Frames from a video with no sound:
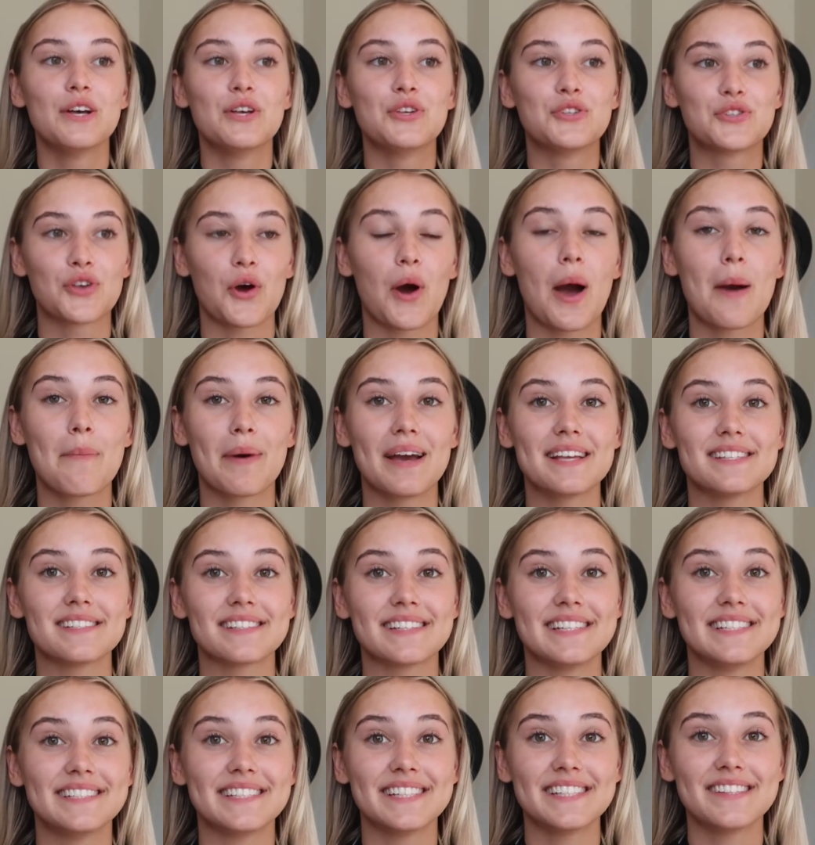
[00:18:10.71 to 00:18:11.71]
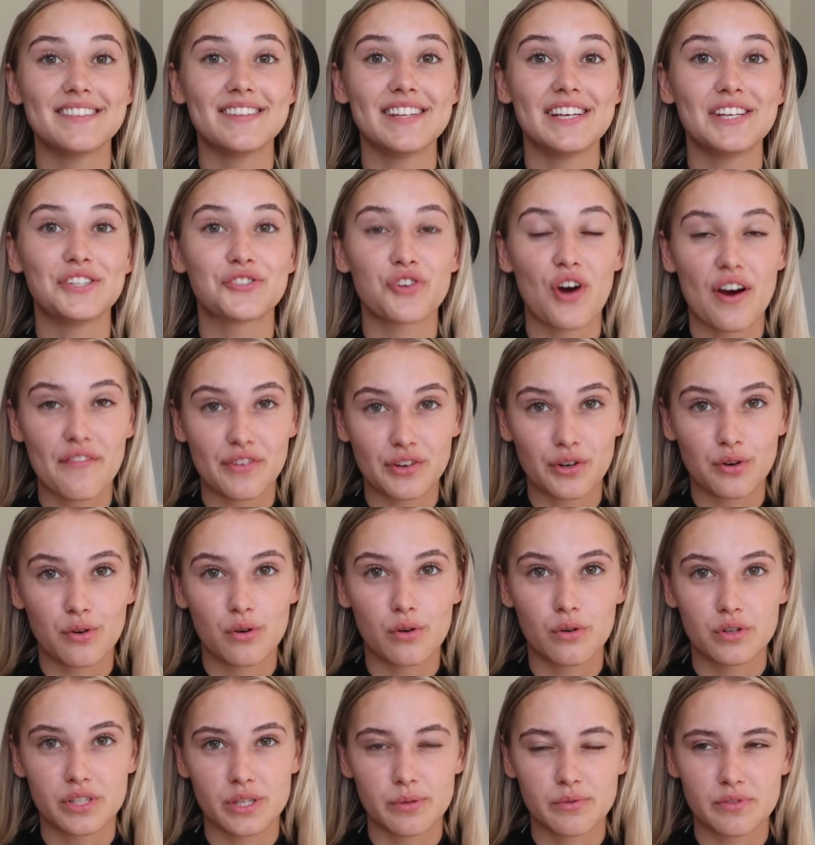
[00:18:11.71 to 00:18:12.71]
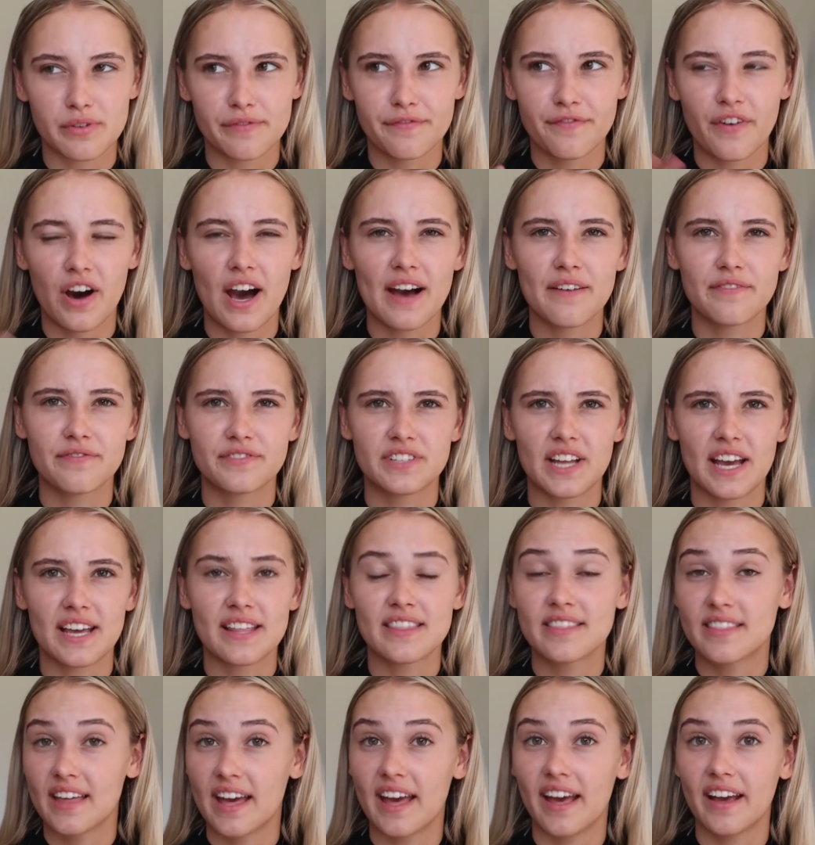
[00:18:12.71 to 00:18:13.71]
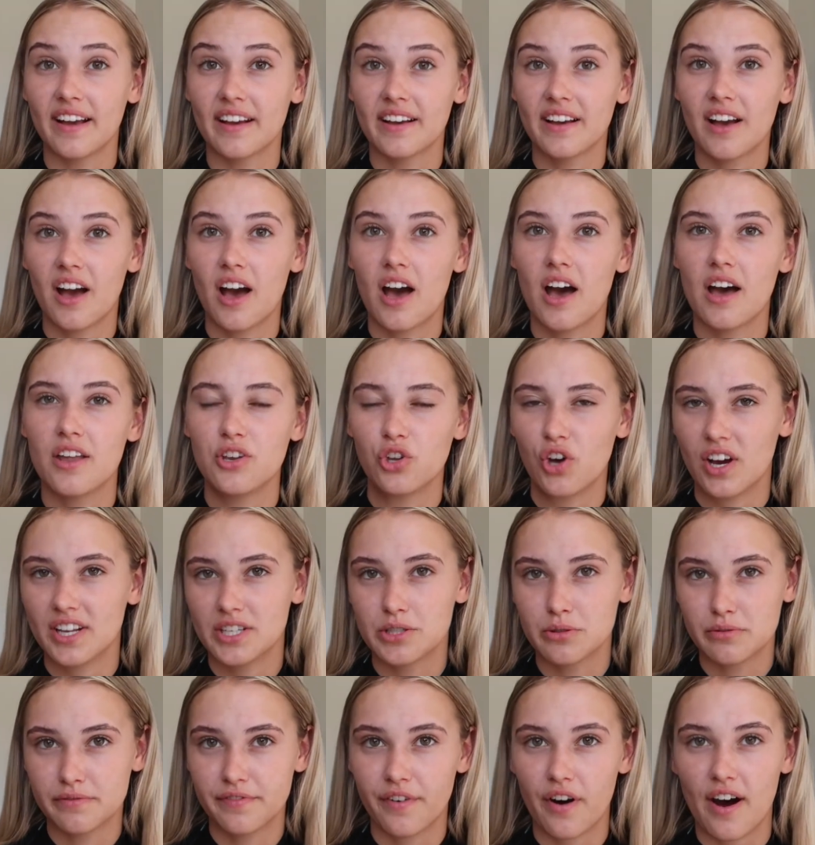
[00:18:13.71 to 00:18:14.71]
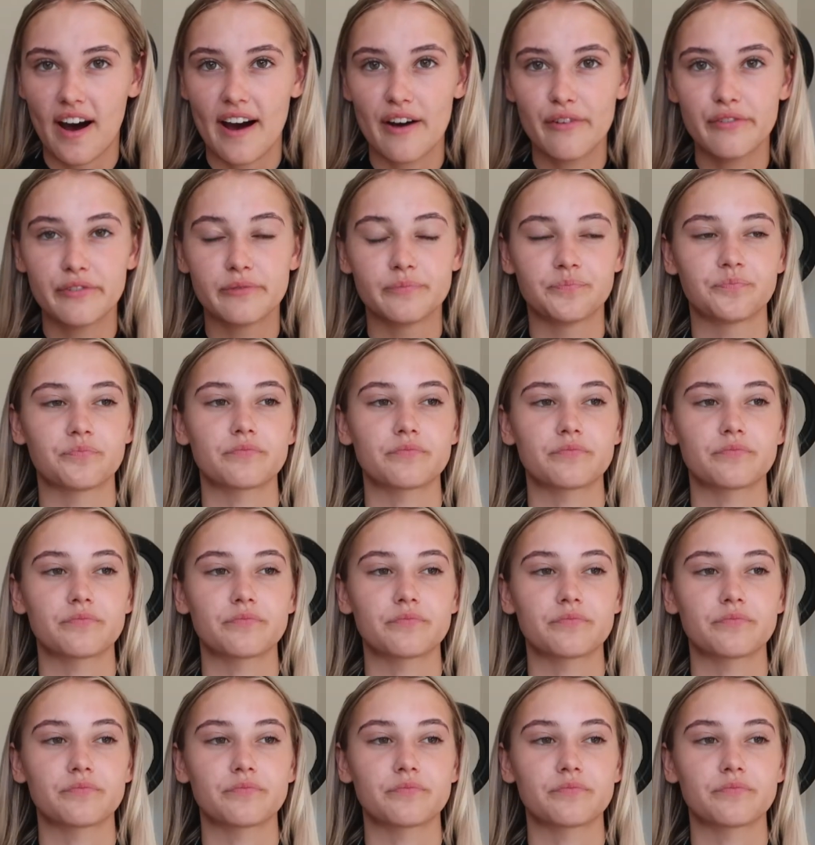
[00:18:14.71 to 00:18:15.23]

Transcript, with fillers: So I basically did the driving course. It was a five-day thing, uh, 9 till 5